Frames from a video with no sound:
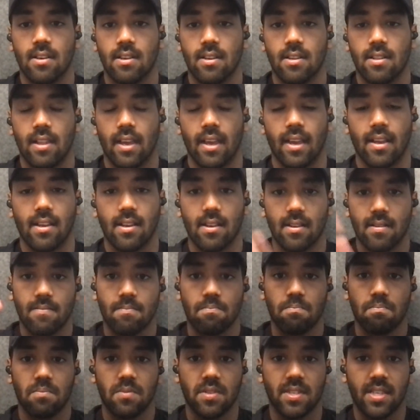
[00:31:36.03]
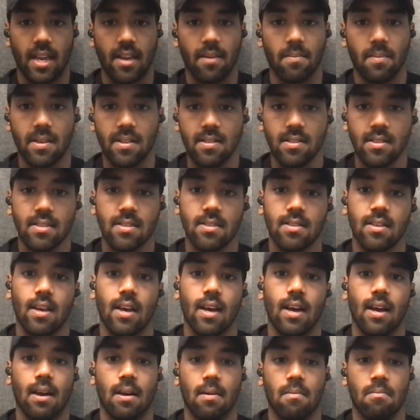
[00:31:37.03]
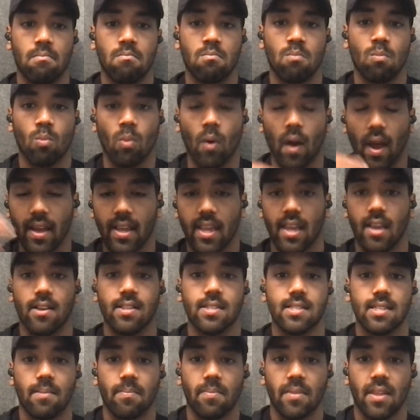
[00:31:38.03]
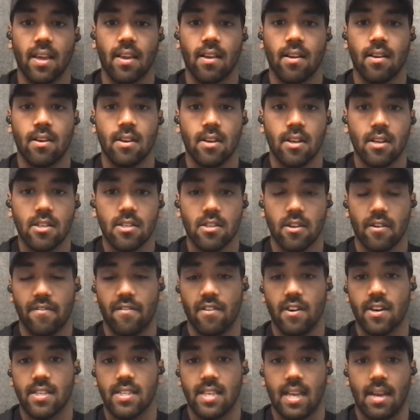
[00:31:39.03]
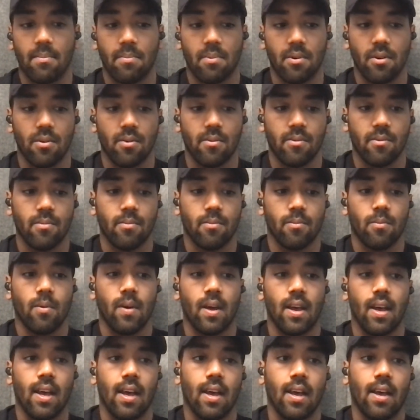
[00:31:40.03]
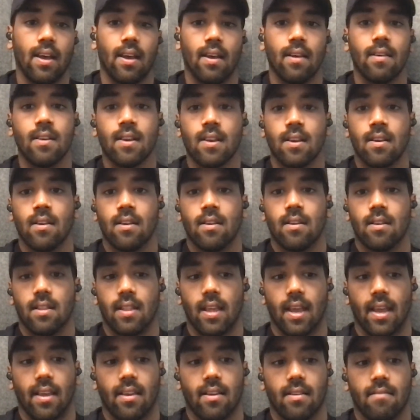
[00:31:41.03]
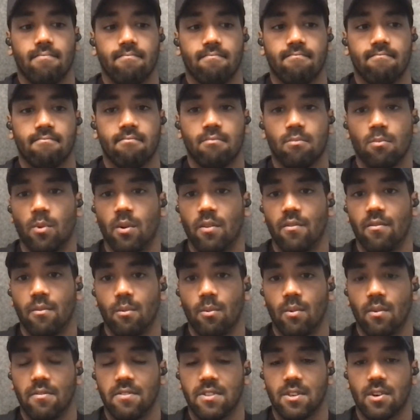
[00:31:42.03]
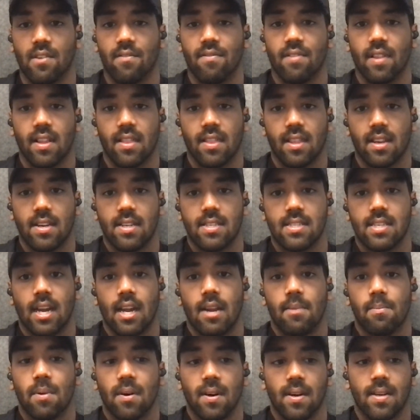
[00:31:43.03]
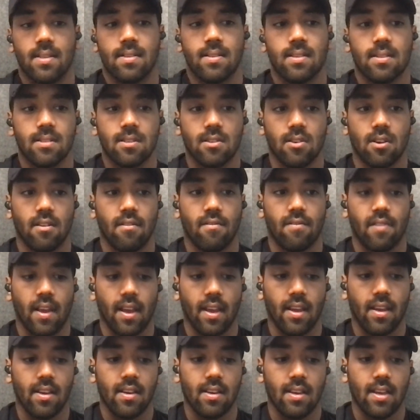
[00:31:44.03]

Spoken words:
like segments working on something. So for example, where like we've sort of let the design pod sort of like